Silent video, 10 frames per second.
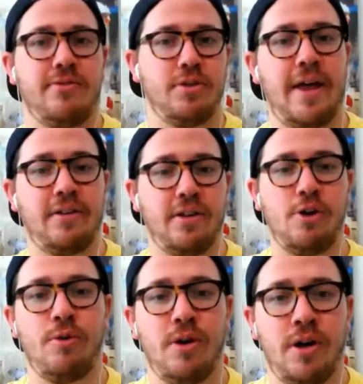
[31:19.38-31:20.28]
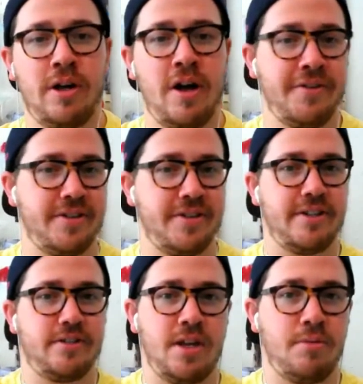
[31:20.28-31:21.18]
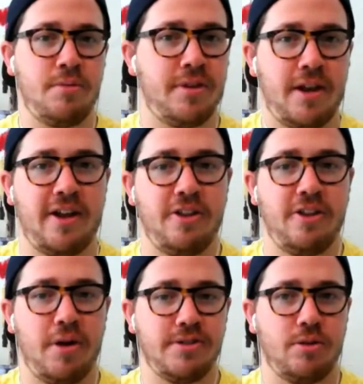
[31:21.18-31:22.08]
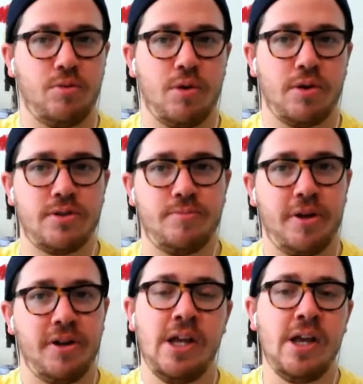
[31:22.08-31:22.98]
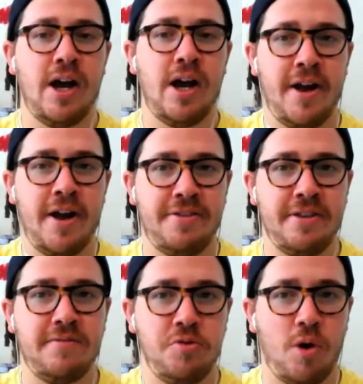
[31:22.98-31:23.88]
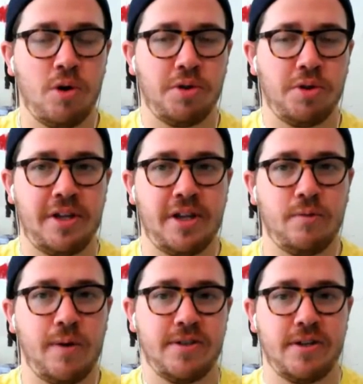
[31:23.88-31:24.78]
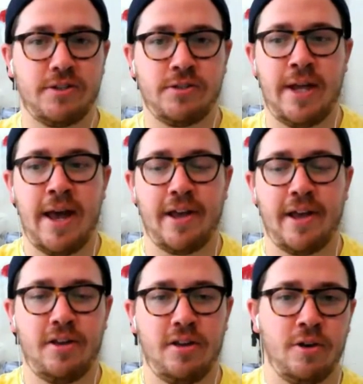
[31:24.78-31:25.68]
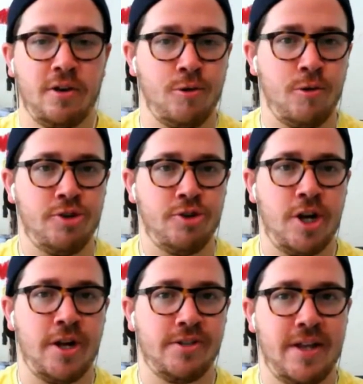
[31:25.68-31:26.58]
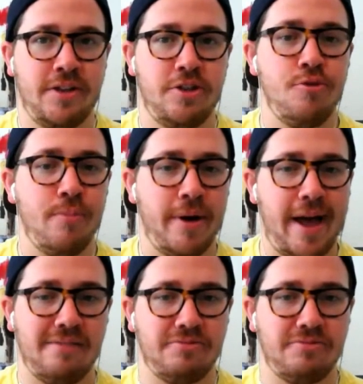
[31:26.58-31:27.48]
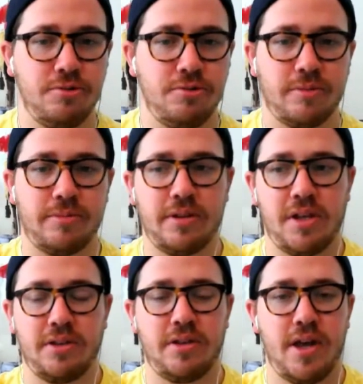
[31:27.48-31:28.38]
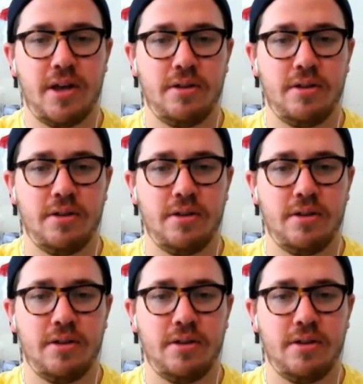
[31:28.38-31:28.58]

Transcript: that low on uh, tonight's slate with mm-hmm. how the pricing works. But I, I, think if you are looking at a Red Sox stack or, or Giant stack, you might have to do something like that.